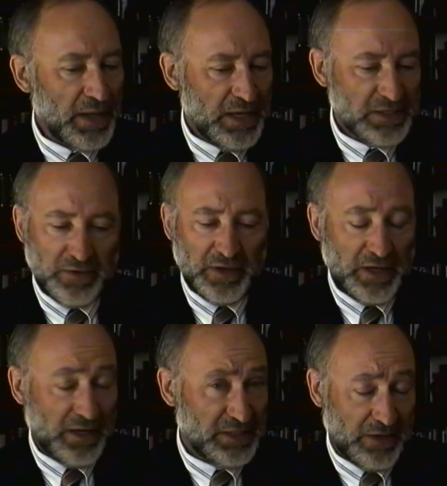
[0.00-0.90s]
as
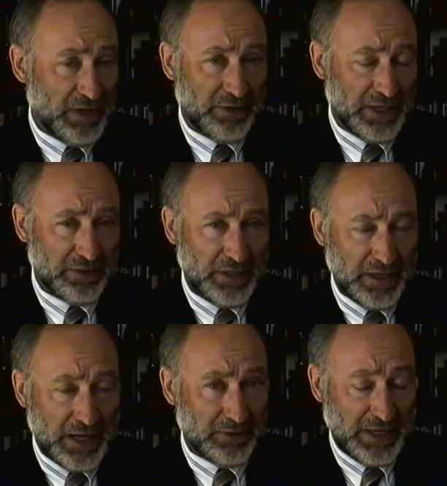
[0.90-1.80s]
I've
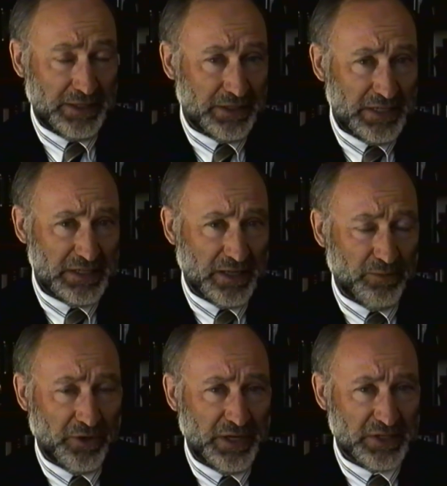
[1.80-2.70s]
outlined in detail,
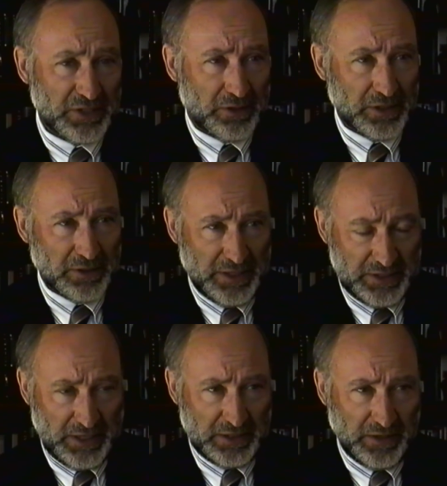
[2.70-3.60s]
both historical and
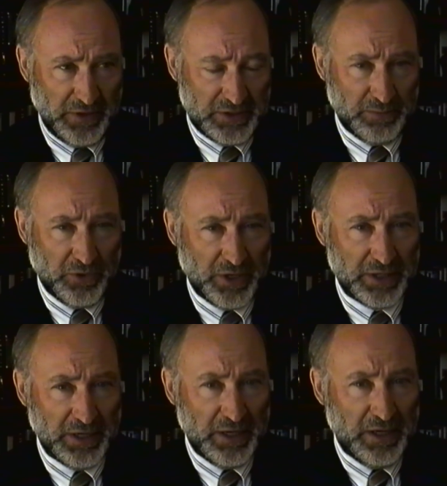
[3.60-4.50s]
scientific support
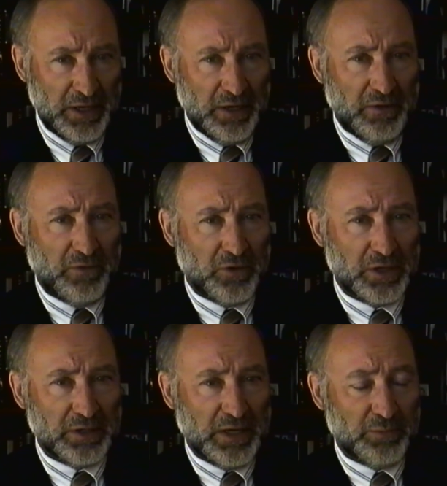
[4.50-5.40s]

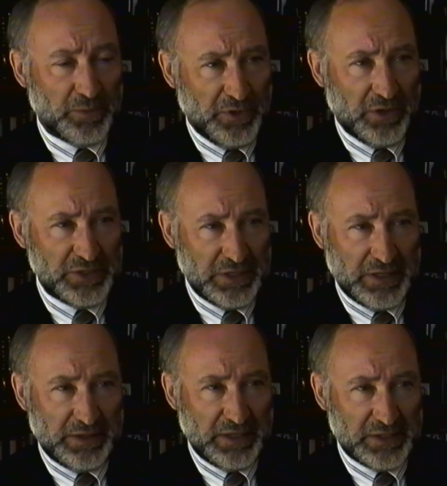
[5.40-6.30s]
for proposing
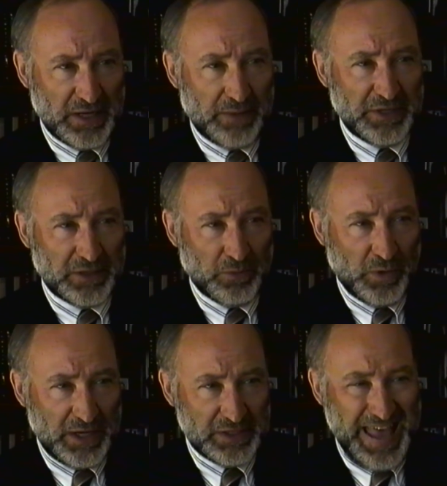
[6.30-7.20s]
that this object
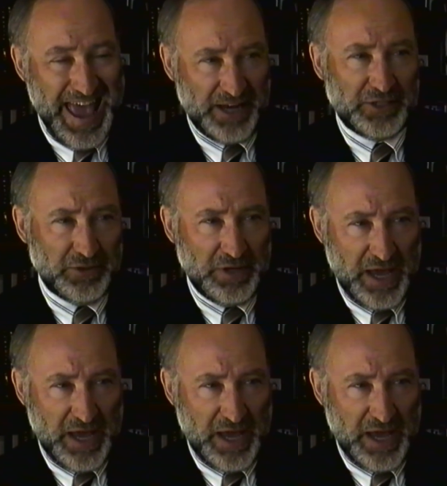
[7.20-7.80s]
was added to the